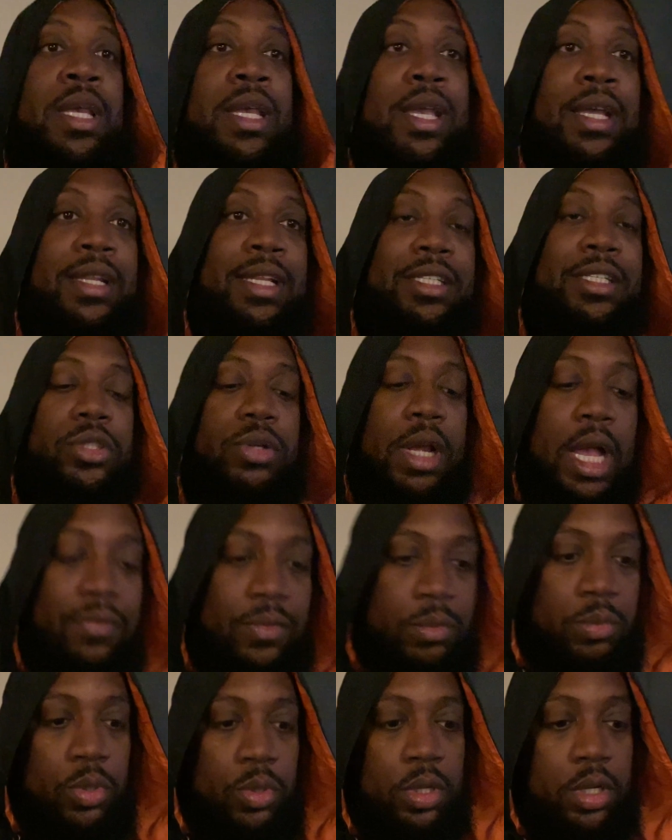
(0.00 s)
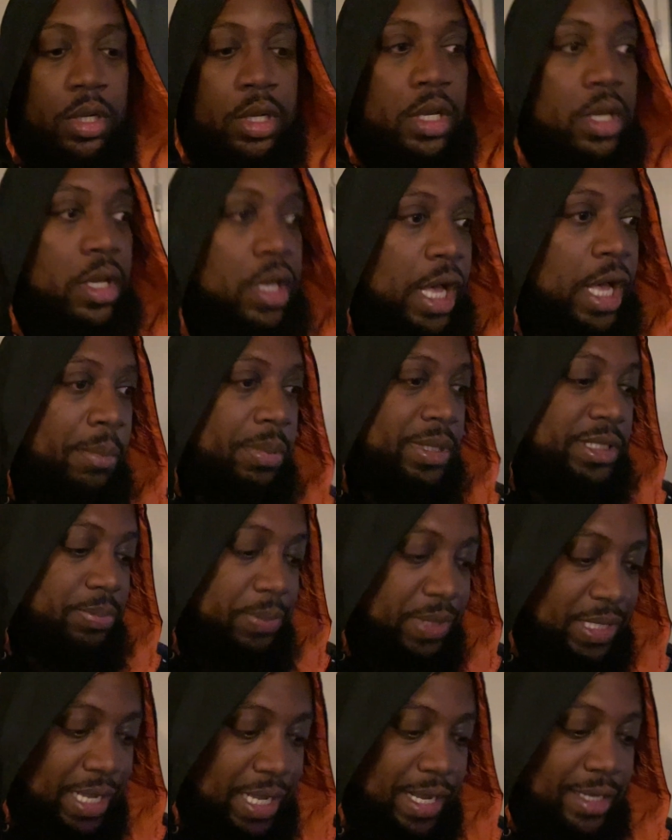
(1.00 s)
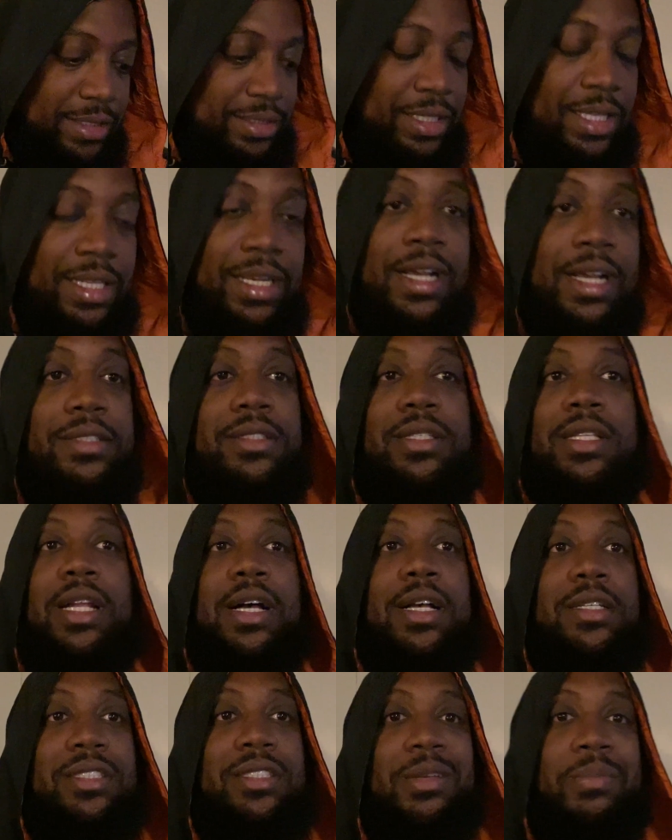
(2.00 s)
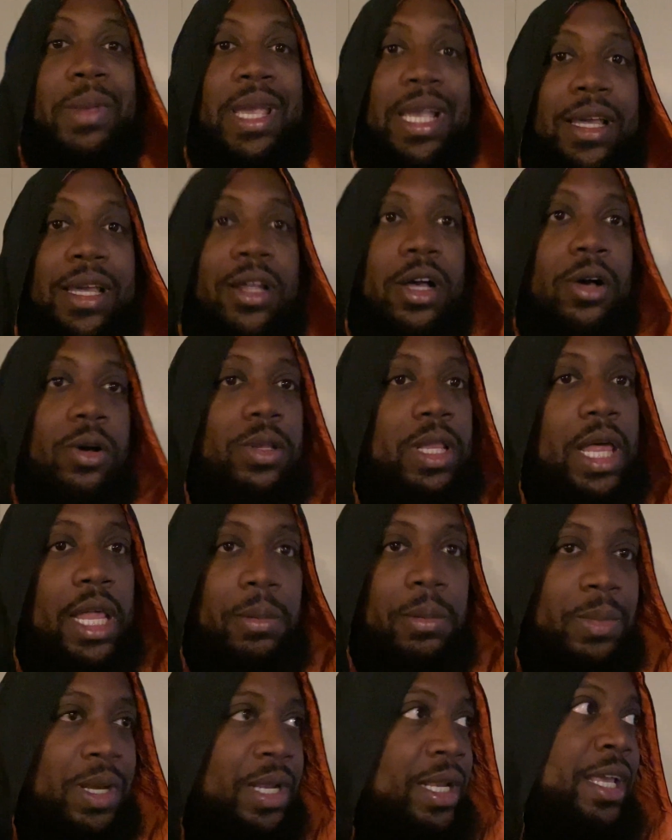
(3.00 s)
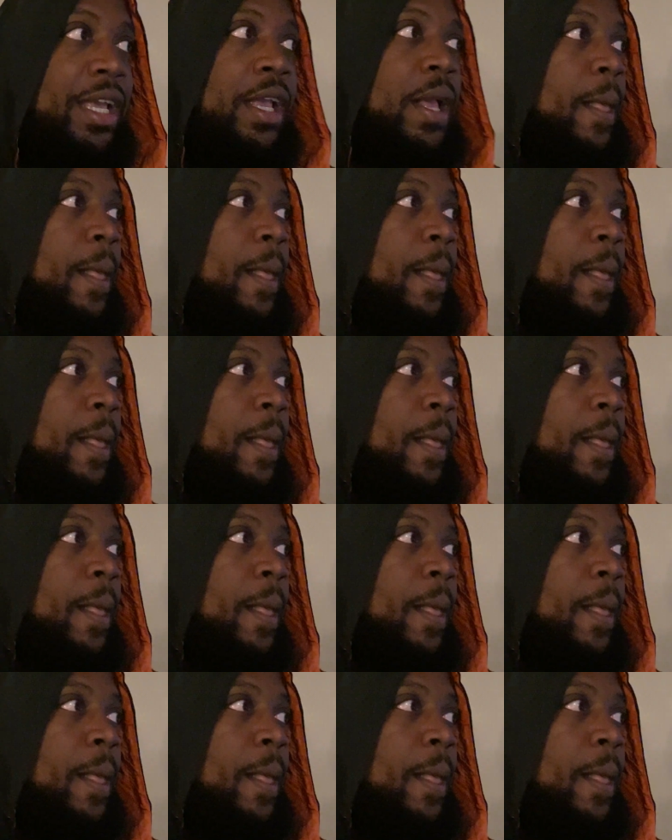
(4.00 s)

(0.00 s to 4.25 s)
I need to travel more. I've been hustling, making a whole lot of money.